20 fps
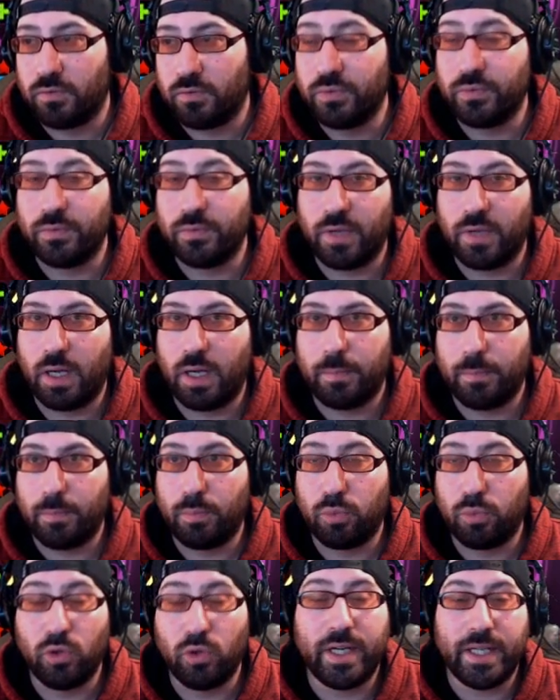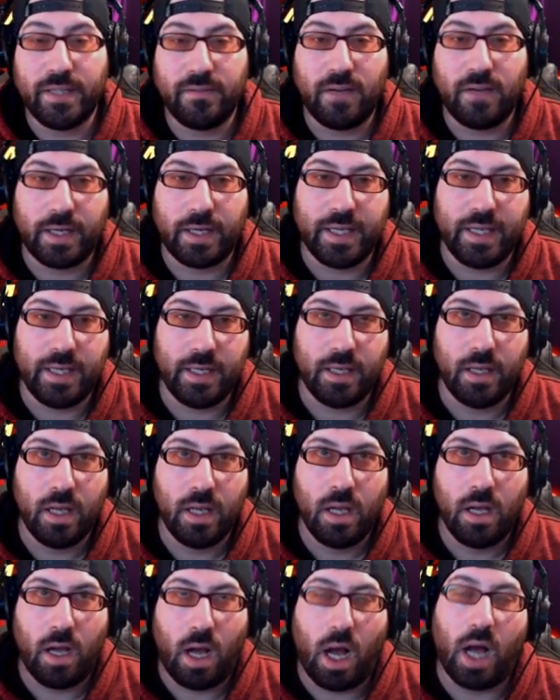uh, pretty lucky
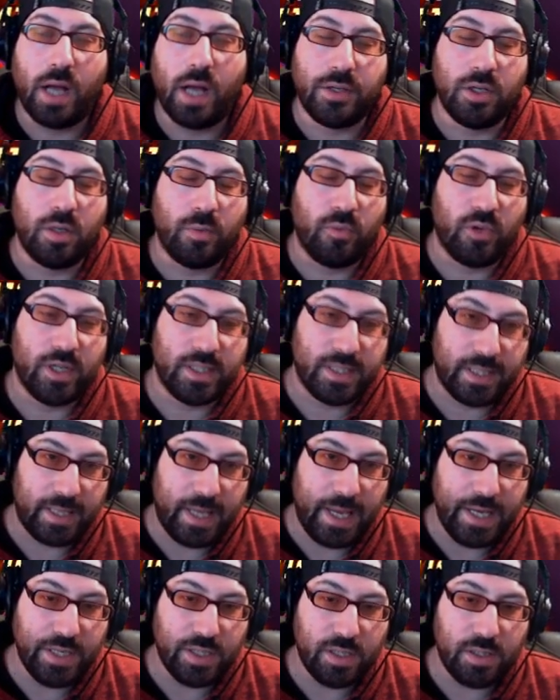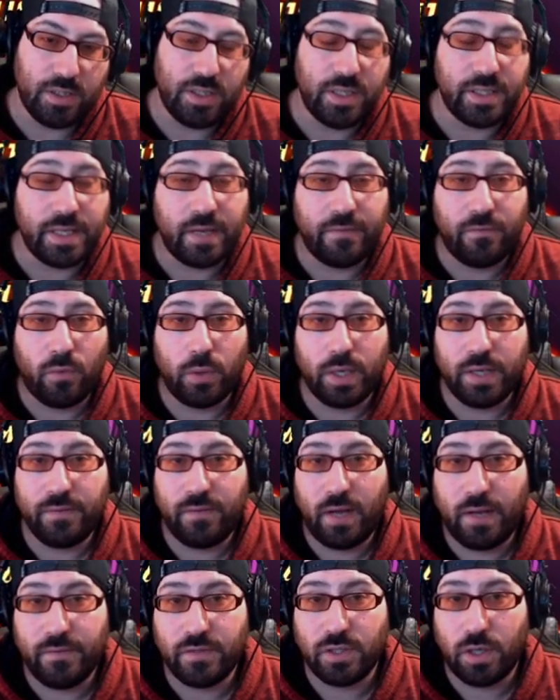on numerous occasions. She's a
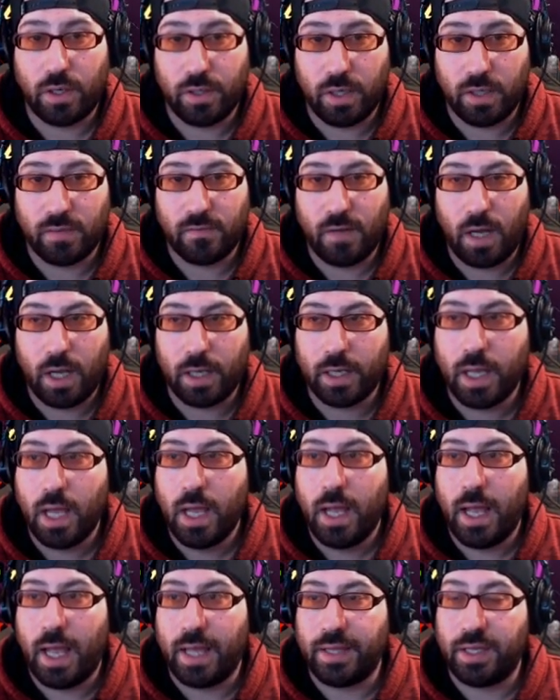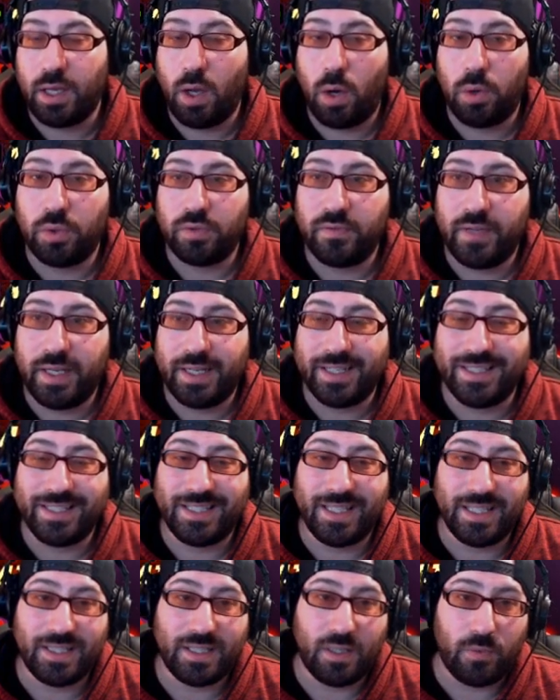forty-five shard unlock, and the only
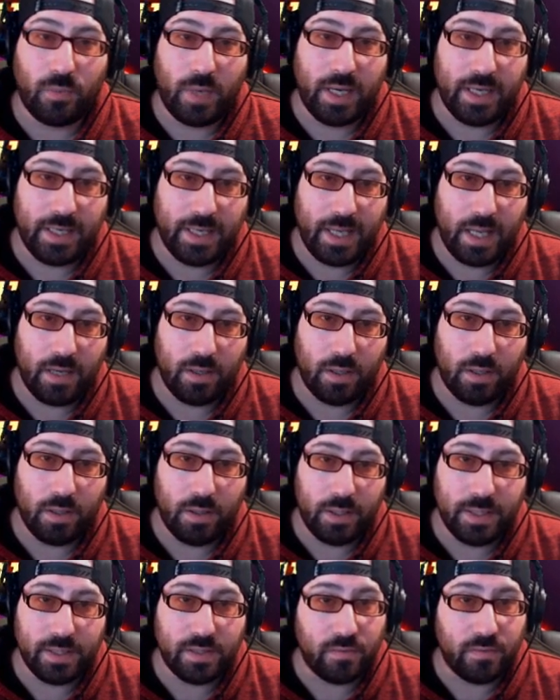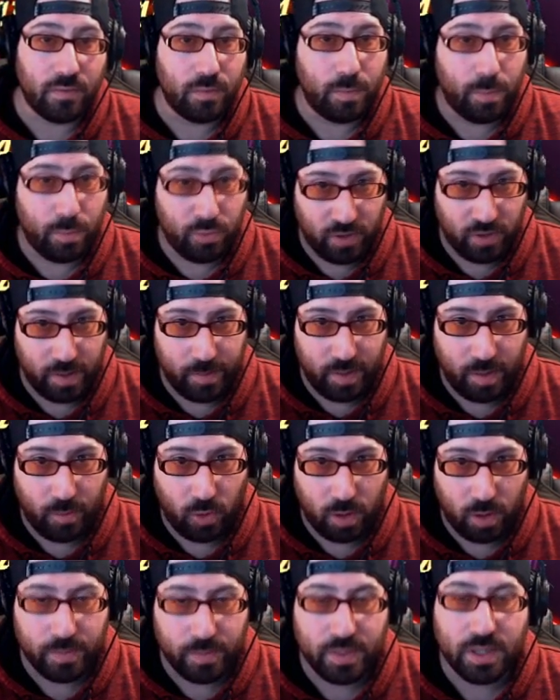consistent way to get her is through premium
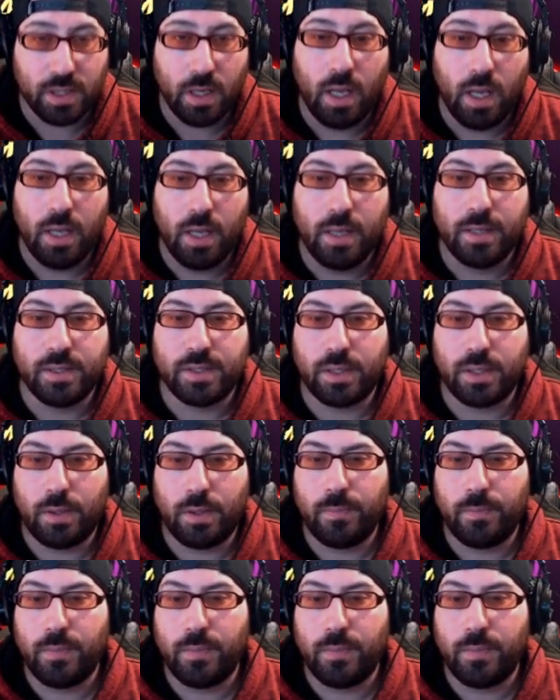orbs. So,